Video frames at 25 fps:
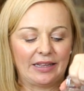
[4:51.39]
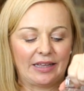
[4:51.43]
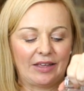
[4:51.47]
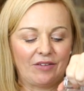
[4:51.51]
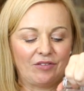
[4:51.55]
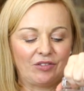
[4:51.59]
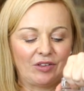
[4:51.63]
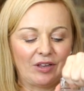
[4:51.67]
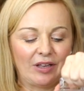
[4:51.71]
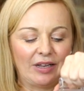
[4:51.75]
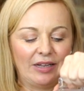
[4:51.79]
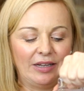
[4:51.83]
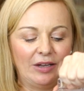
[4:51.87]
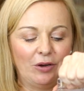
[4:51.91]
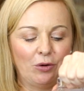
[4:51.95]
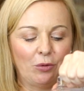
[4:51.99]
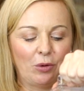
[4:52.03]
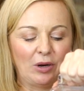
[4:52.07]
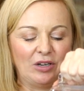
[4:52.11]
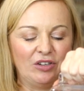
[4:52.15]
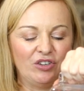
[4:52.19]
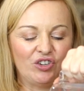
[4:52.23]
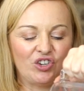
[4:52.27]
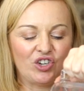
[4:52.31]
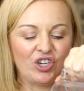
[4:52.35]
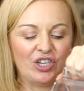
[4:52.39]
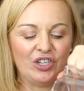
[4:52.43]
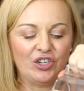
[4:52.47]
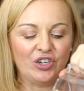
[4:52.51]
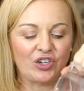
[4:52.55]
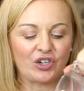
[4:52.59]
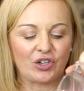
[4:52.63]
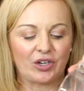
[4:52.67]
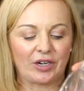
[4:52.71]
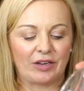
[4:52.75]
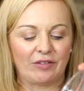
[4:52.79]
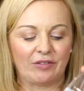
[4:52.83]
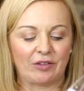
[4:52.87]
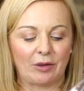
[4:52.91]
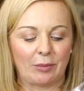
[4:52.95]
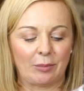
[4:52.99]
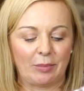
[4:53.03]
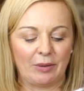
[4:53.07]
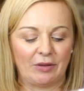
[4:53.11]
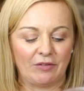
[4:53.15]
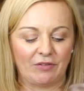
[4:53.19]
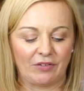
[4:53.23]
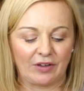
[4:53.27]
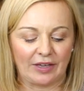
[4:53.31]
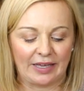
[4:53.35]
It gives it a little, and ginger, it gives it a
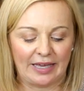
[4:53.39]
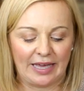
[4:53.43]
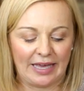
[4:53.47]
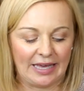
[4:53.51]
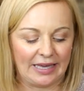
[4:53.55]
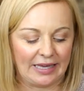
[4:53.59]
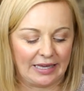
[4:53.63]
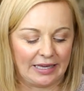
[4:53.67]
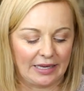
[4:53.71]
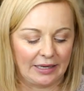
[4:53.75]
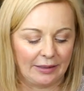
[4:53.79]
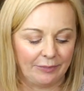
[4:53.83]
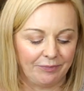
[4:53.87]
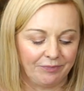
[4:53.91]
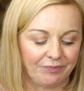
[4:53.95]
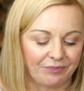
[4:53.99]
bit of a kick.